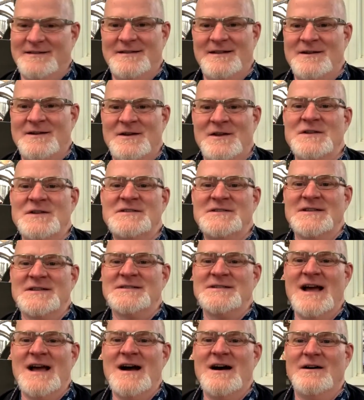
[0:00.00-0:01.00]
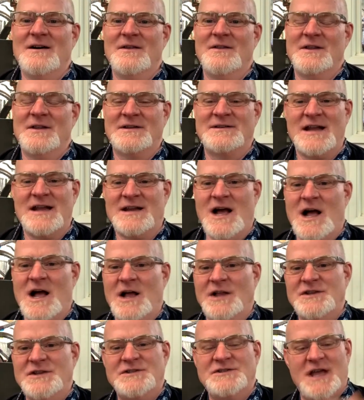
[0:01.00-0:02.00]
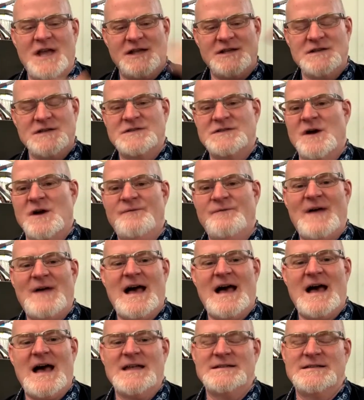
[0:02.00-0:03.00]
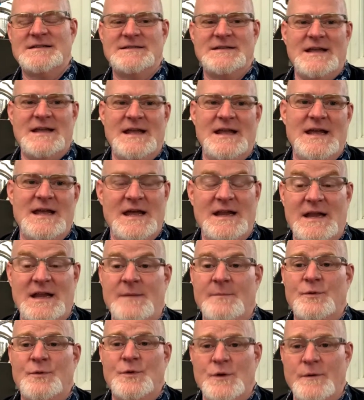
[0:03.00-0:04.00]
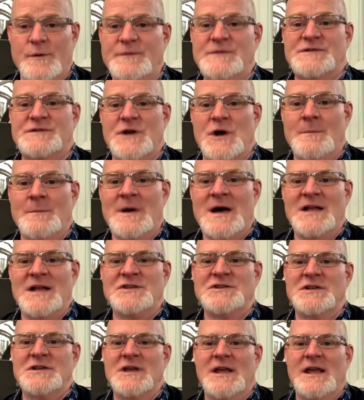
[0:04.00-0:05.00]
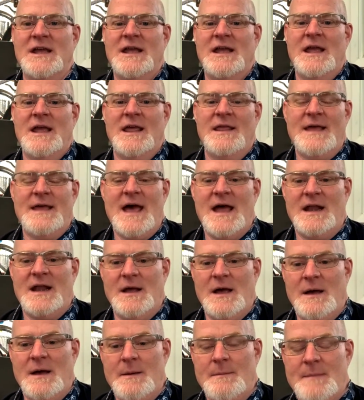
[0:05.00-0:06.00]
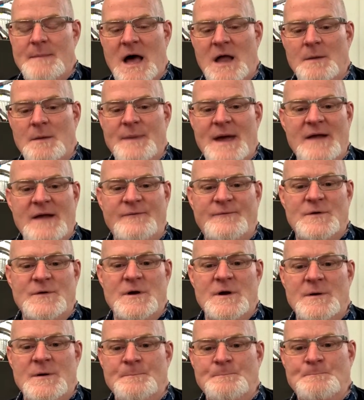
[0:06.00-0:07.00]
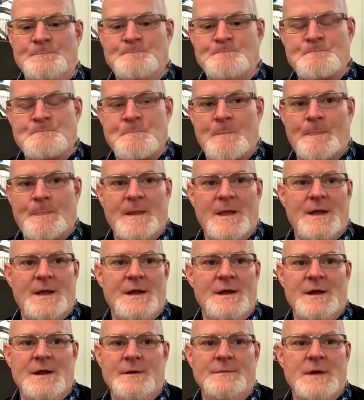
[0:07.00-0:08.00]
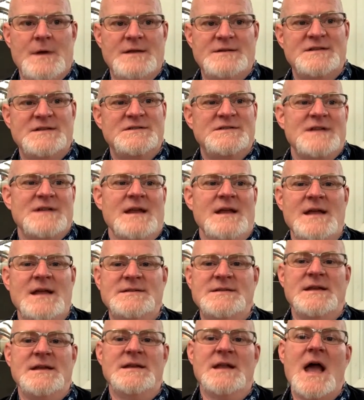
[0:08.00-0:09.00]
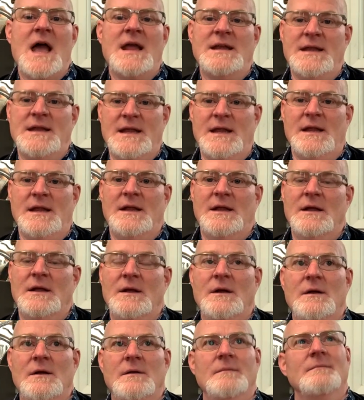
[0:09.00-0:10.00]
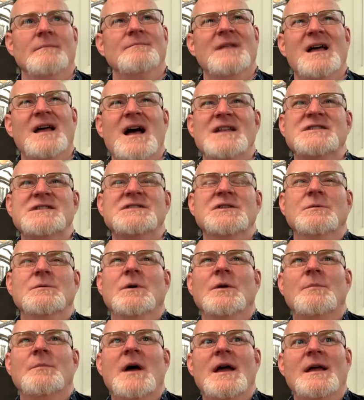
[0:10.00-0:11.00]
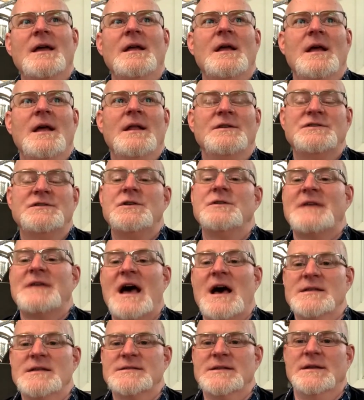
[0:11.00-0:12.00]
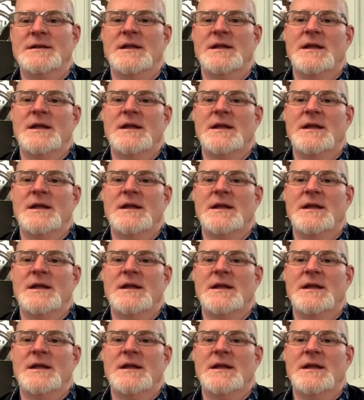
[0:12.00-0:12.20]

They're useless now. The technology changes so fast and improves so much that uh, mountain bike from, you know, I uh, just say 1990, or not that's too old, probably 2000.